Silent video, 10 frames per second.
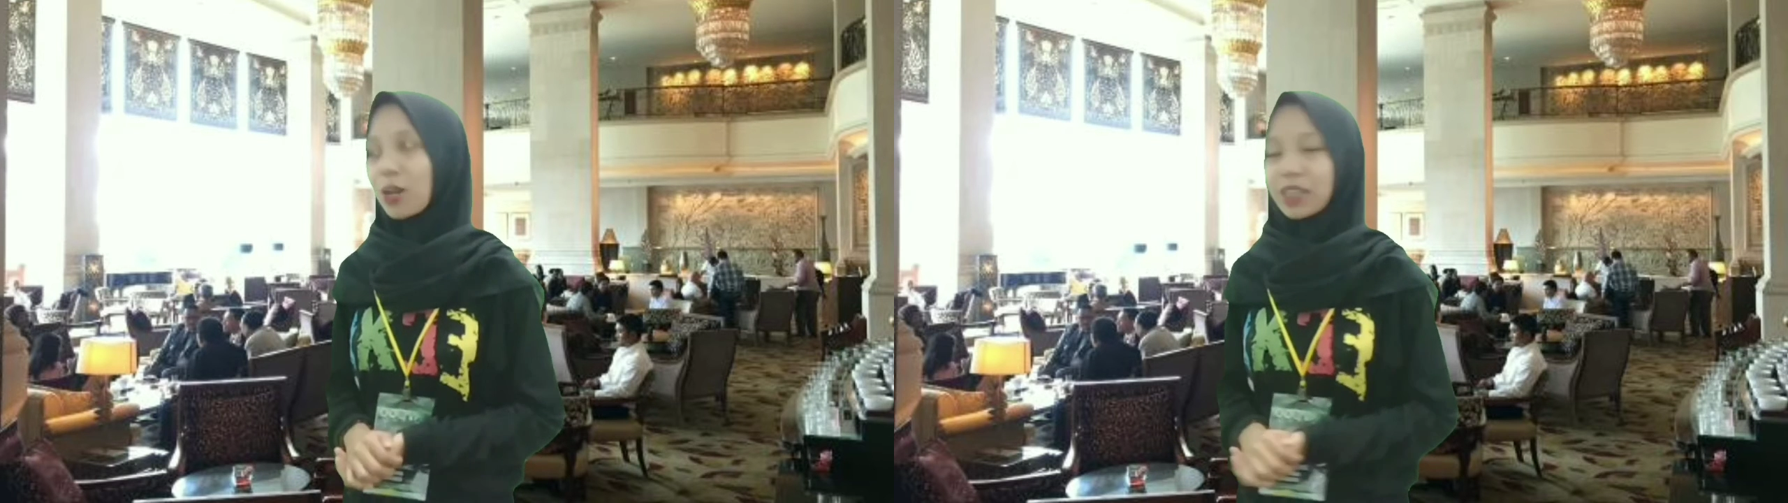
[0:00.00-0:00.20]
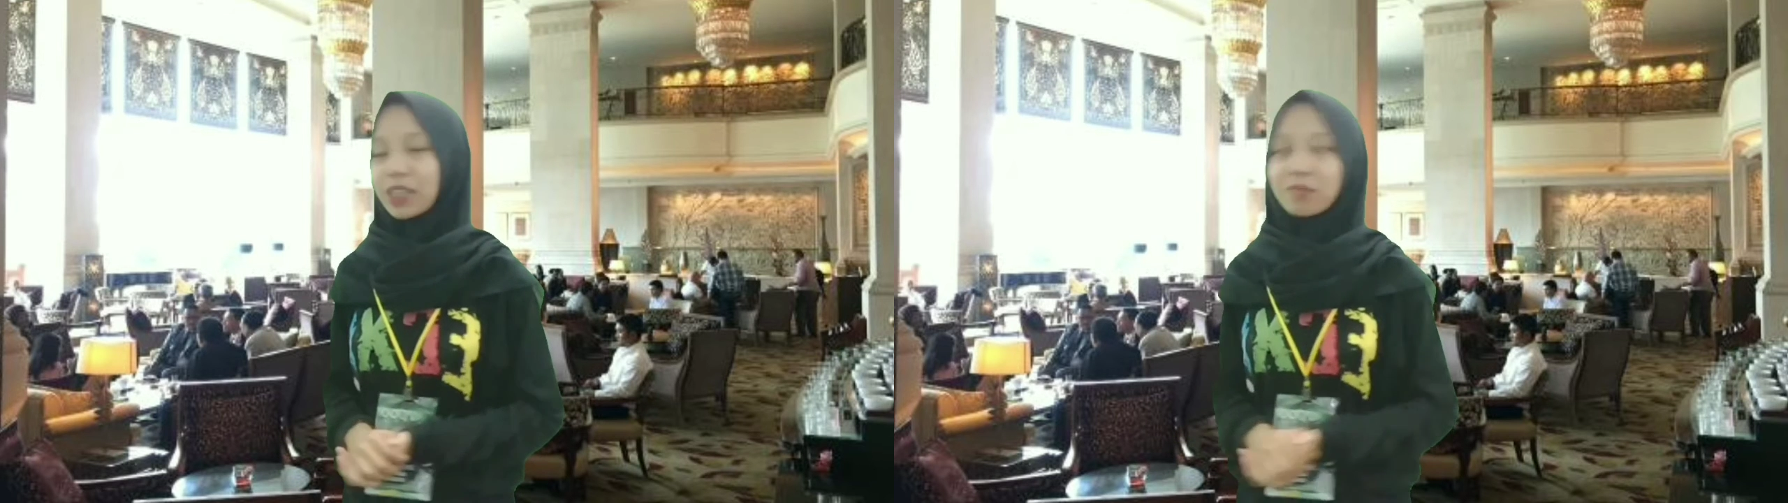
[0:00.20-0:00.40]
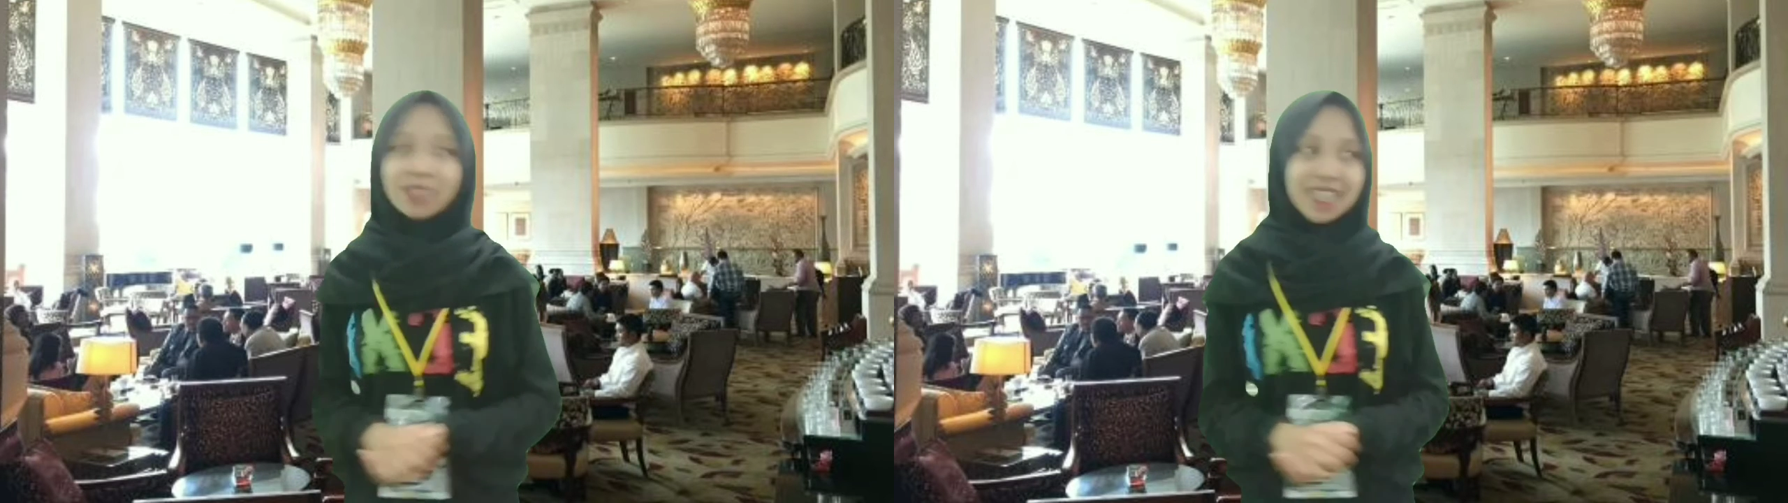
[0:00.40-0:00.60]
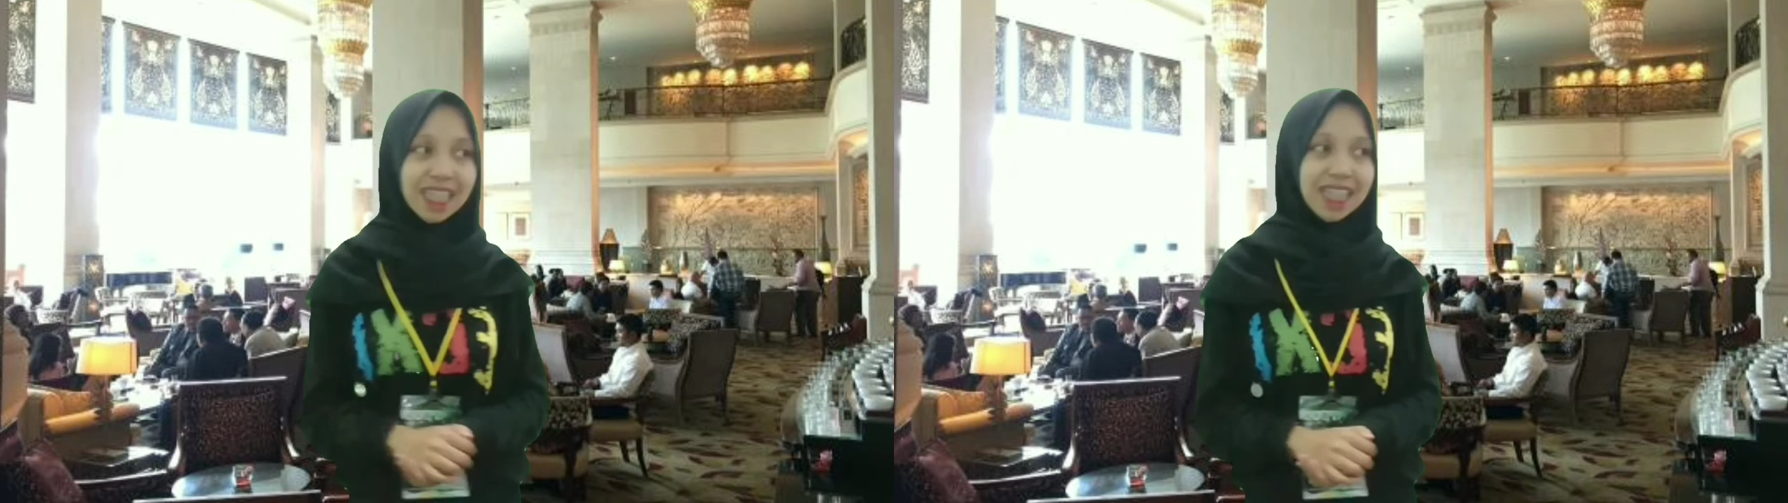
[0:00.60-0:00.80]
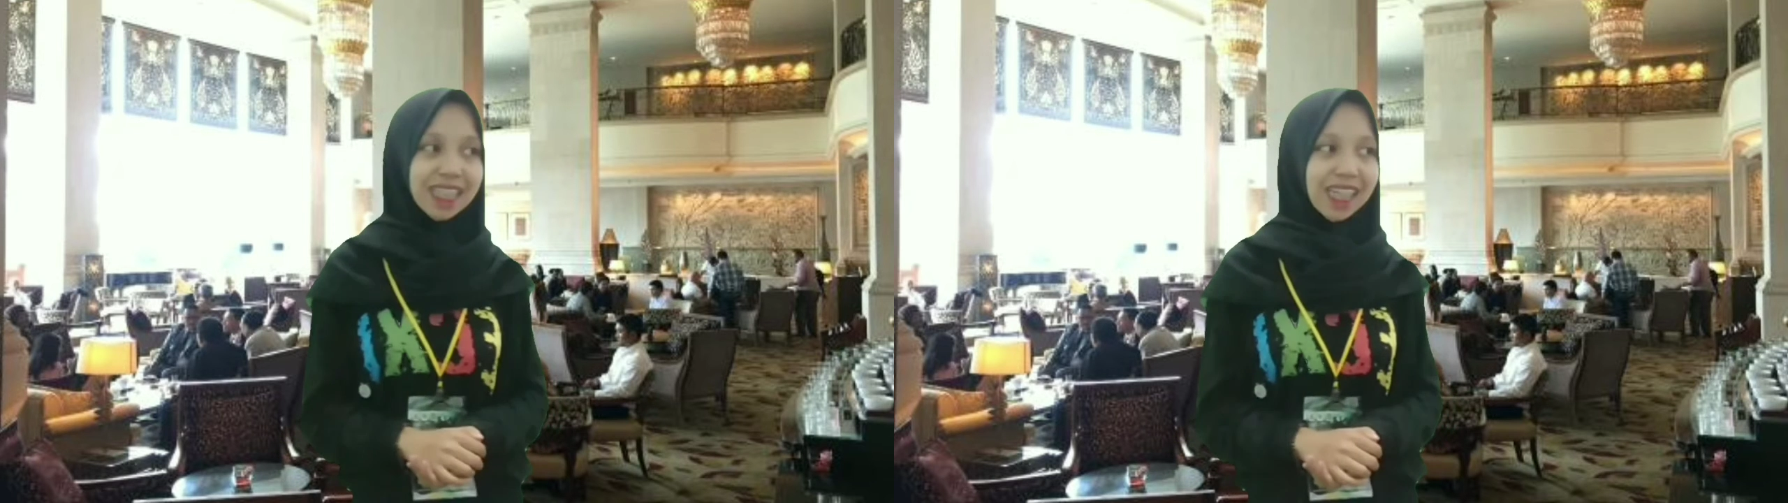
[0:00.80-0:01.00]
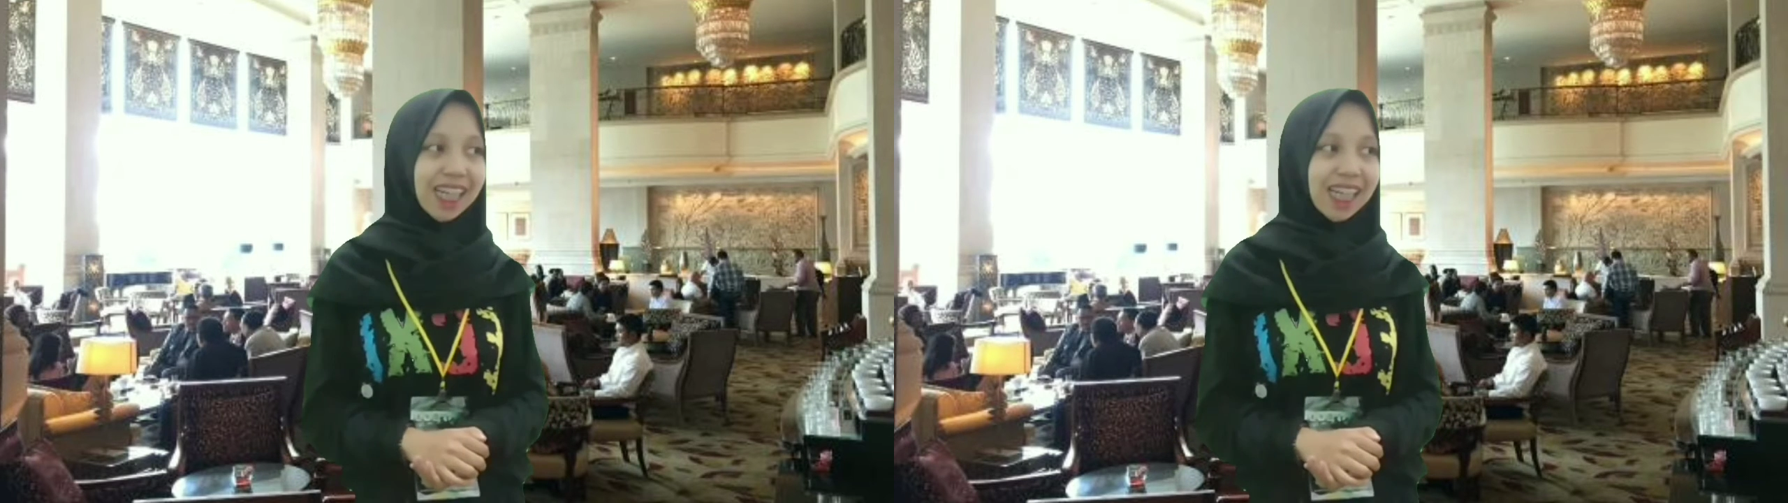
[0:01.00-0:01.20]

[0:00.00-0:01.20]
administration.